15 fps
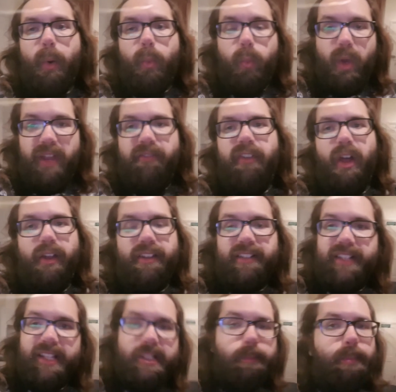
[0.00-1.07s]
With learning
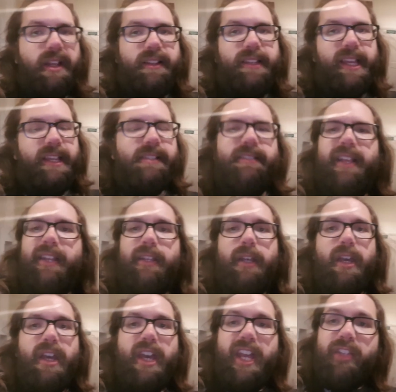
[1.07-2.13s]
disabilities, and
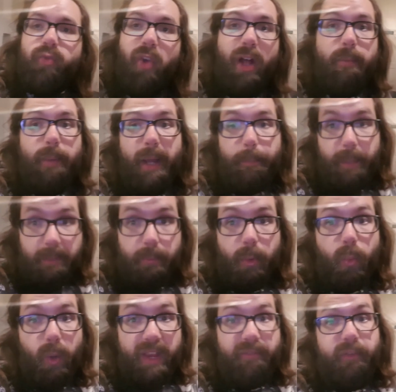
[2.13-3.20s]
it's run by
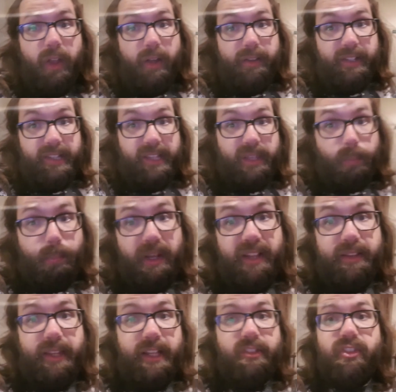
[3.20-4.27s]
people with learning
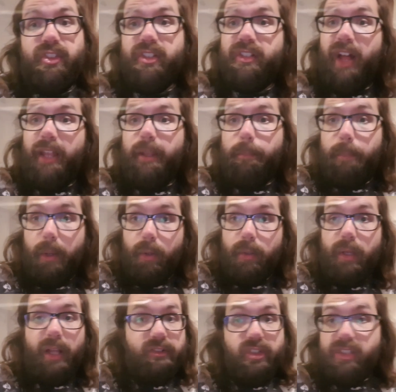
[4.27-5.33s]
disabilities, just like the
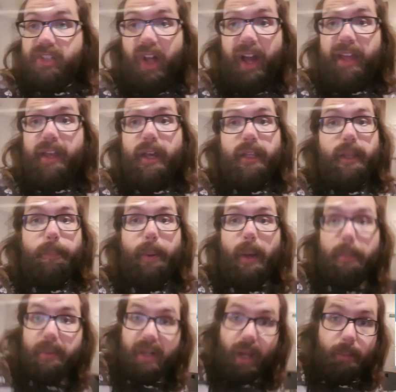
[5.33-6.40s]

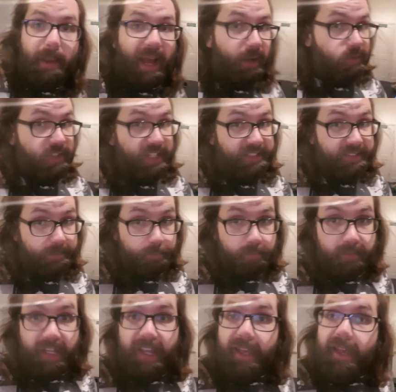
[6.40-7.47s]
Purple Clubhouses.
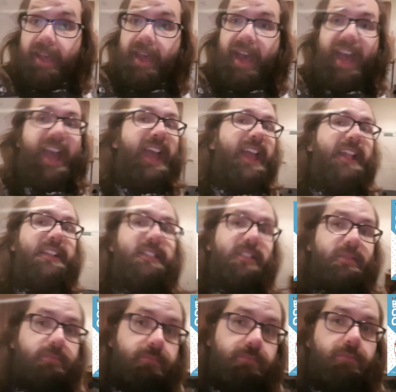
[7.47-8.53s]

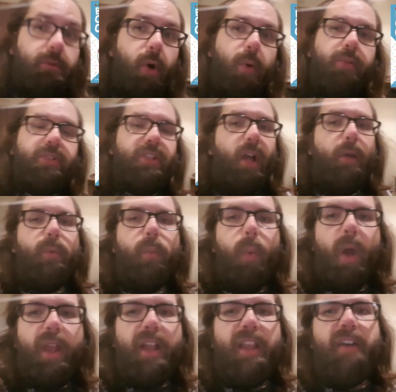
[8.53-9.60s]
And also,
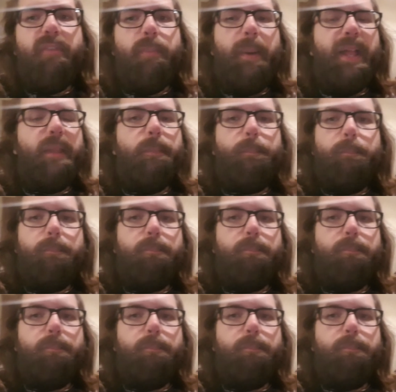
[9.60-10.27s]
what I love about the